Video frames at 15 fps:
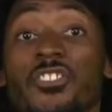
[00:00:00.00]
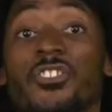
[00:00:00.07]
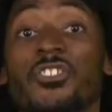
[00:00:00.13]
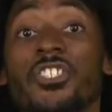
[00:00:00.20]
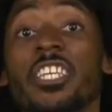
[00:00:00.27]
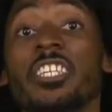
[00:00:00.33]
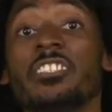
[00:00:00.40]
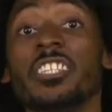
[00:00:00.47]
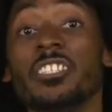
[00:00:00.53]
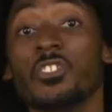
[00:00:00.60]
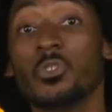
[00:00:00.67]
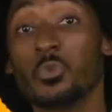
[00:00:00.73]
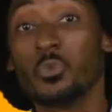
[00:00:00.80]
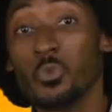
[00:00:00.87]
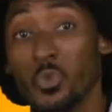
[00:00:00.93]

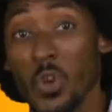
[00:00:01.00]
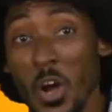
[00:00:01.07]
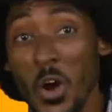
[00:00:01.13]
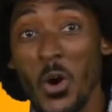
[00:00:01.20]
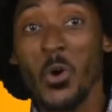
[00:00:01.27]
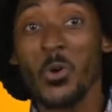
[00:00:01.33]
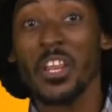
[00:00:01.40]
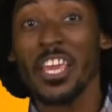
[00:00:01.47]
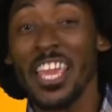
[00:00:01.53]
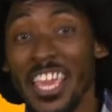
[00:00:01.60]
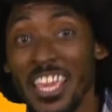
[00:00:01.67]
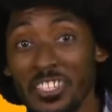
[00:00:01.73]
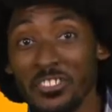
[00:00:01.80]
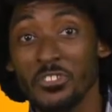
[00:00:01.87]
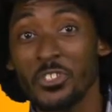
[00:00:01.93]
Jesus rode
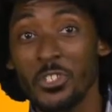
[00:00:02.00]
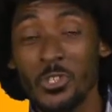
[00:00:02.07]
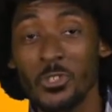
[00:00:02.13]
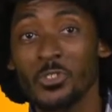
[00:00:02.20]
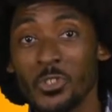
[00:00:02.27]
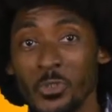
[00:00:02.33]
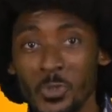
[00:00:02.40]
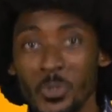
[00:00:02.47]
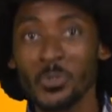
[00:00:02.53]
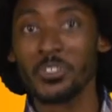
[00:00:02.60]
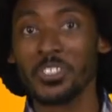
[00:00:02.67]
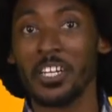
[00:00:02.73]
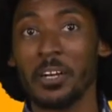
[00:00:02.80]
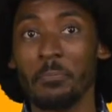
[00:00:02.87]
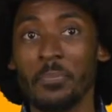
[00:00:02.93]
into
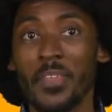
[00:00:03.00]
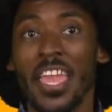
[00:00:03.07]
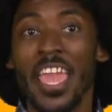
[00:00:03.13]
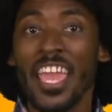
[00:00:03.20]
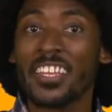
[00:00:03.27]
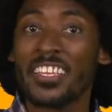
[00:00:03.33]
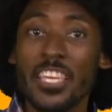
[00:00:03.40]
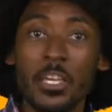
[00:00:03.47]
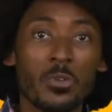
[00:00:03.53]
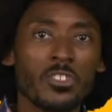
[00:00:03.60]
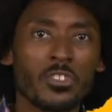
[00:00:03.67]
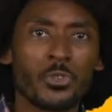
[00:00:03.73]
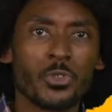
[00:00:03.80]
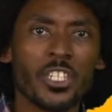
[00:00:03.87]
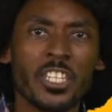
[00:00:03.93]
Jerusalem, and he
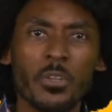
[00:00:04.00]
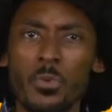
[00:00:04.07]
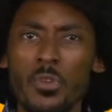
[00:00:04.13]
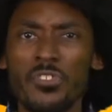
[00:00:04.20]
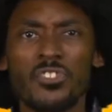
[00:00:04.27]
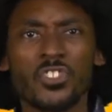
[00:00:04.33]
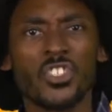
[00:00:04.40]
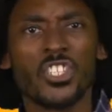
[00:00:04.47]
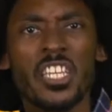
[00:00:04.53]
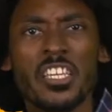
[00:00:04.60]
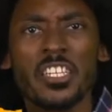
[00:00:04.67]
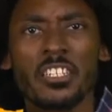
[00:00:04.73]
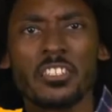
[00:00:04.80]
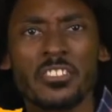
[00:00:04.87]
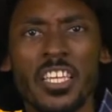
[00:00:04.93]
was greeted with
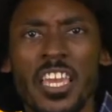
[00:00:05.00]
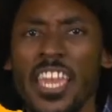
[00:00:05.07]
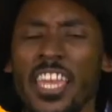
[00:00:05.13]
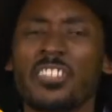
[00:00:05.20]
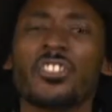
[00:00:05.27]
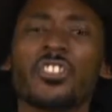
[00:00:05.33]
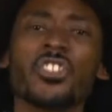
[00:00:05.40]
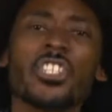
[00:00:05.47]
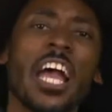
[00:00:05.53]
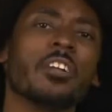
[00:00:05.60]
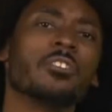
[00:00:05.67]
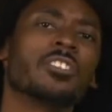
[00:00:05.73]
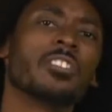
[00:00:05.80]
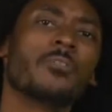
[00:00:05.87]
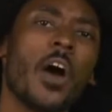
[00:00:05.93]
cheers and
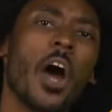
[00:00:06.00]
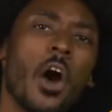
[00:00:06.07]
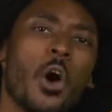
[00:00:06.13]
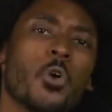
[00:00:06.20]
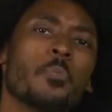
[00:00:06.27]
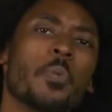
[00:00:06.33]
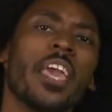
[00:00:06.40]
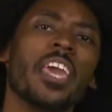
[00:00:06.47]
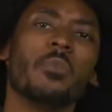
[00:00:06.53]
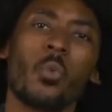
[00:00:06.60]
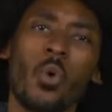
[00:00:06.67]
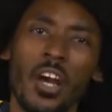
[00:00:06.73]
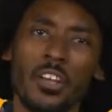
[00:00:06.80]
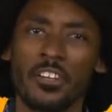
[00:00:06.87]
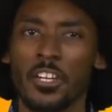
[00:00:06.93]
shouts of hope and
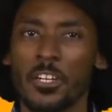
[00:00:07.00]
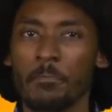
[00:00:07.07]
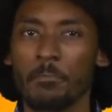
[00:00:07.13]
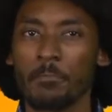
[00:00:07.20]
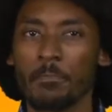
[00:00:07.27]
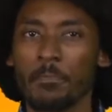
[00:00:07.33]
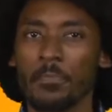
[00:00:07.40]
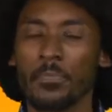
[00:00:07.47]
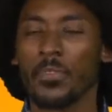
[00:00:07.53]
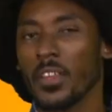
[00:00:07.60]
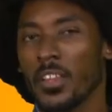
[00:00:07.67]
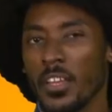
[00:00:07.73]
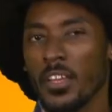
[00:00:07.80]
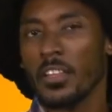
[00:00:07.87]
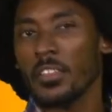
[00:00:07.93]
wonder.
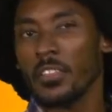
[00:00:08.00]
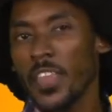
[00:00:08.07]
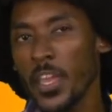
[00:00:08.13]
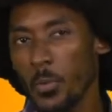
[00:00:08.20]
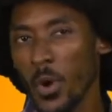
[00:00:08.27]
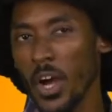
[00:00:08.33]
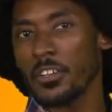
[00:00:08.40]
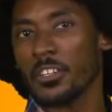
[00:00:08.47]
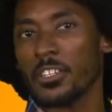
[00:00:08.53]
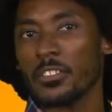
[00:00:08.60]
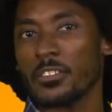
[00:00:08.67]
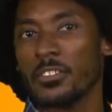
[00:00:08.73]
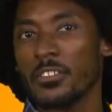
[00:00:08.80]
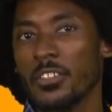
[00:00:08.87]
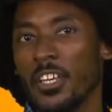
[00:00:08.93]
They
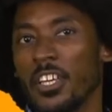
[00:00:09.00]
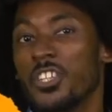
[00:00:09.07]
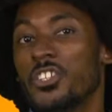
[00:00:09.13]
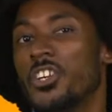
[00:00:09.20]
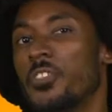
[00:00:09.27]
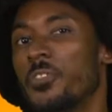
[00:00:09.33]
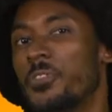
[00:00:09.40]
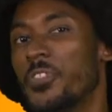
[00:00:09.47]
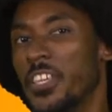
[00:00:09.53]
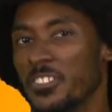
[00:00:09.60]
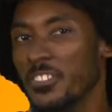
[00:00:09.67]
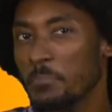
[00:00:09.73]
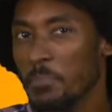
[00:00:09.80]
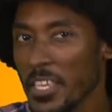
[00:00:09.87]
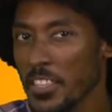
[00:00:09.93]
wondered, could
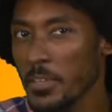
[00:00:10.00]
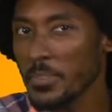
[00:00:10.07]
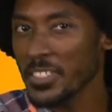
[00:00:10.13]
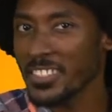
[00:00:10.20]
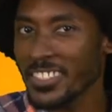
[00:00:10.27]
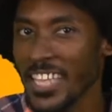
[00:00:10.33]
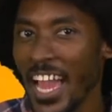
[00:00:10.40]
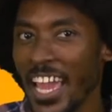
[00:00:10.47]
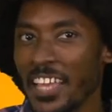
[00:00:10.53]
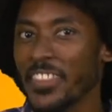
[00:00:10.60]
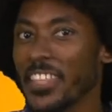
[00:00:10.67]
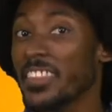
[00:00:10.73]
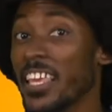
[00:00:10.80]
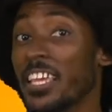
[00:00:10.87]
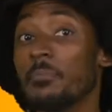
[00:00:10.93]
this be the Messiah
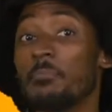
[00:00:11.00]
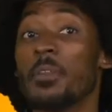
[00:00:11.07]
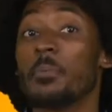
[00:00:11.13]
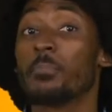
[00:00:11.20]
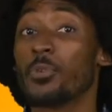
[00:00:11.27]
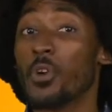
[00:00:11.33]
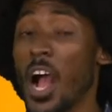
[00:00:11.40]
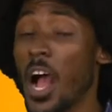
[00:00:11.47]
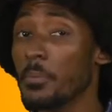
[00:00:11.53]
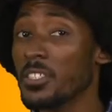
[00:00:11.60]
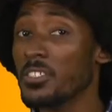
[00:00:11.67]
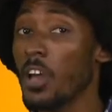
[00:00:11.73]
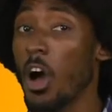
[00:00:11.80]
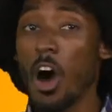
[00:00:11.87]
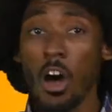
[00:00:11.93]
that they had been
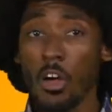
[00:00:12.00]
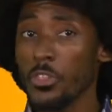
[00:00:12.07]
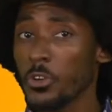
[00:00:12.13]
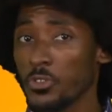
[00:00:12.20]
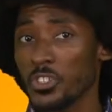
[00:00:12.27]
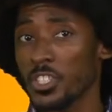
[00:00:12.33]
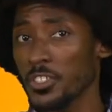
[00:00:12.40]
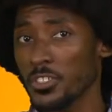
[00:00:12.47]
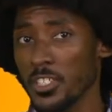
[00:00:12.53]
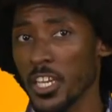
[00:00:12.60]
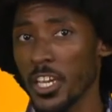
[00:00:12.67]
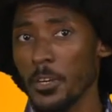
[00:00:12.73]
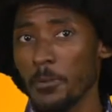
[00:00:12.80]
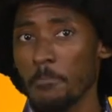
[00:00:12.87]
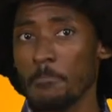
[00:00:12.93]
promised all those years
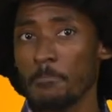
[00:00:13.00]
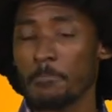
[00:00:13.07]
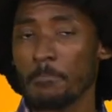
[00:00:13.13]
ago?